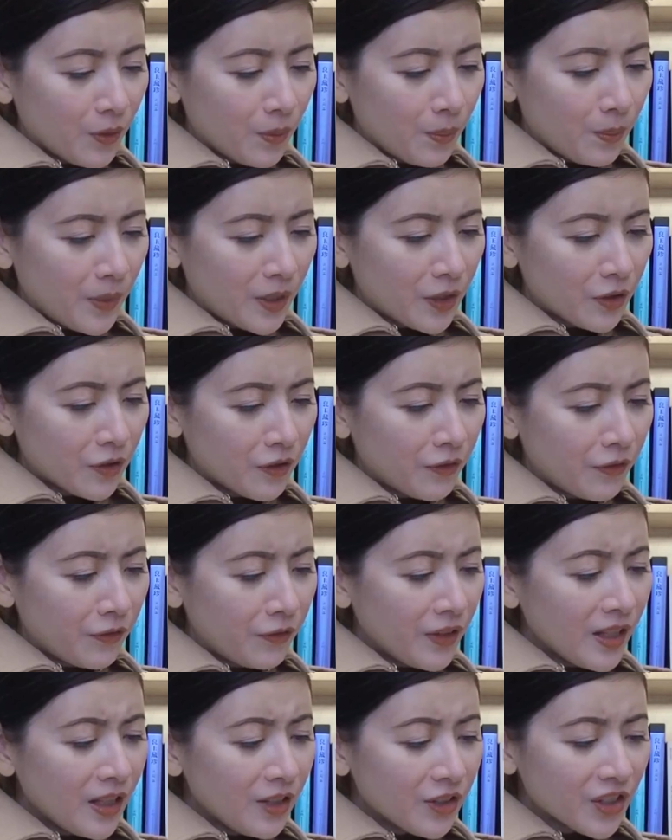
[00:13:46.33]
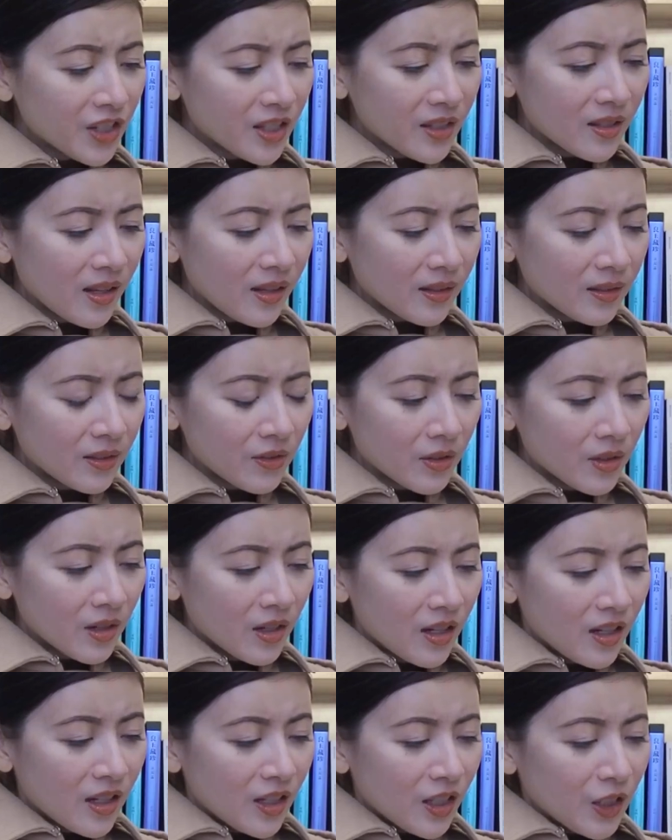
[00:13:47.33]
Mr. Filch said
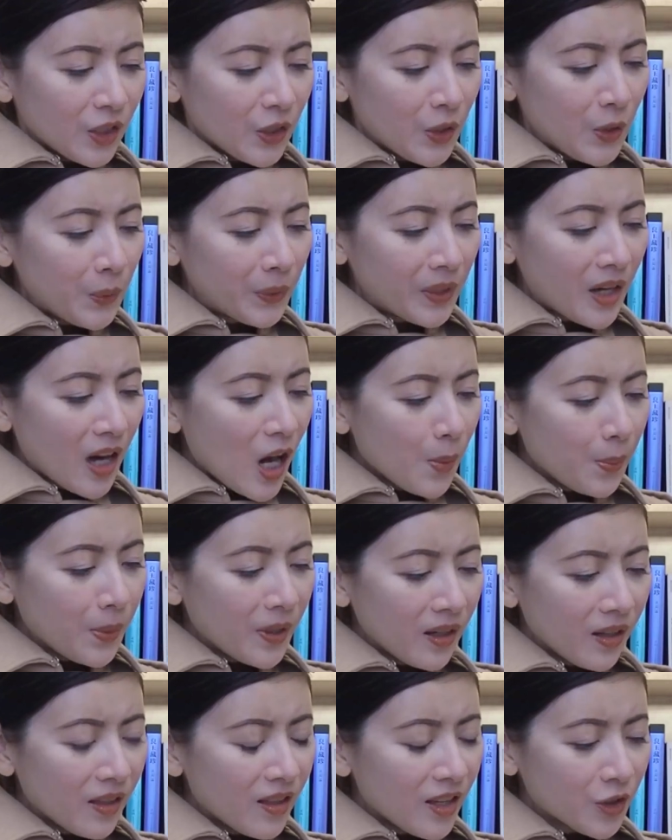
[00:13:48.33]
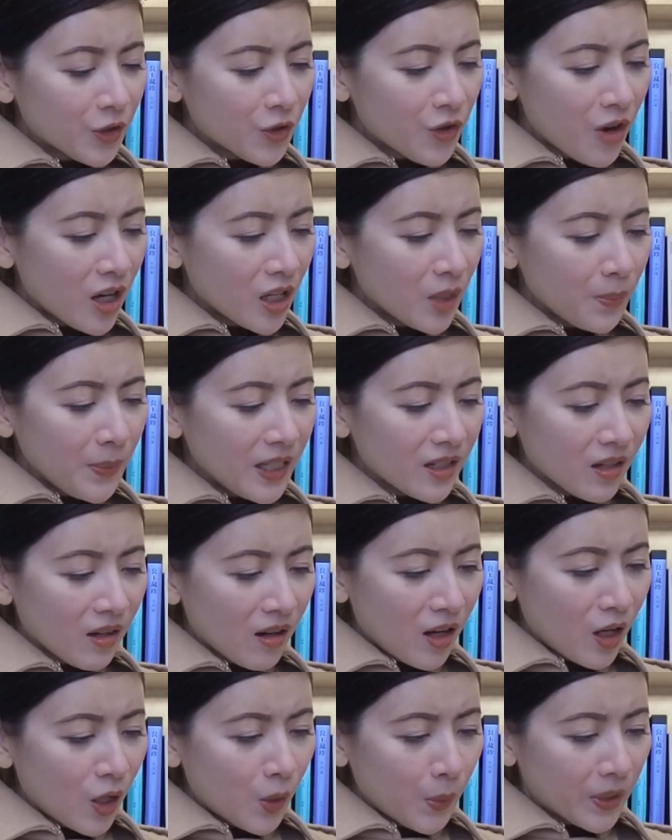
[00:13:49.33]
you were up the astronomy
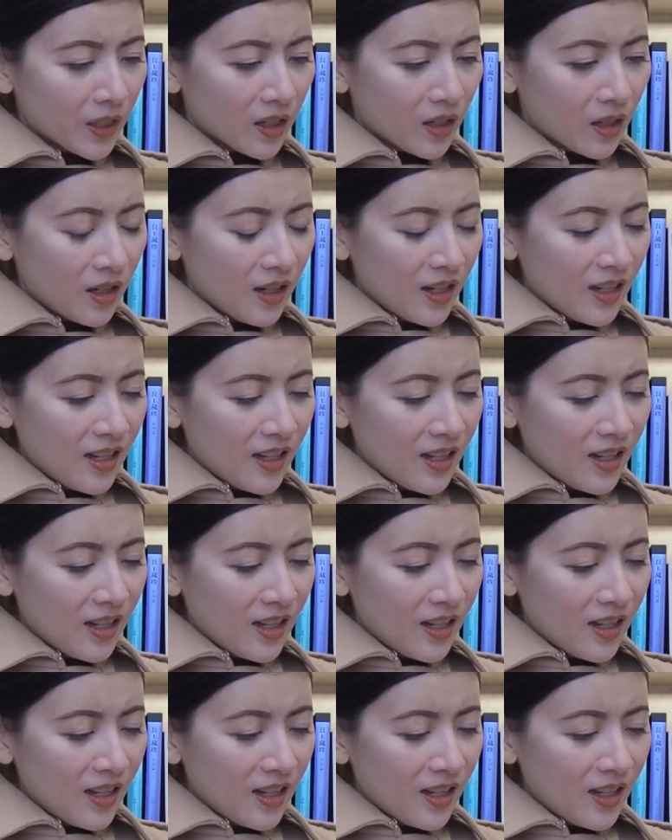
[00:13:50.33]
tower.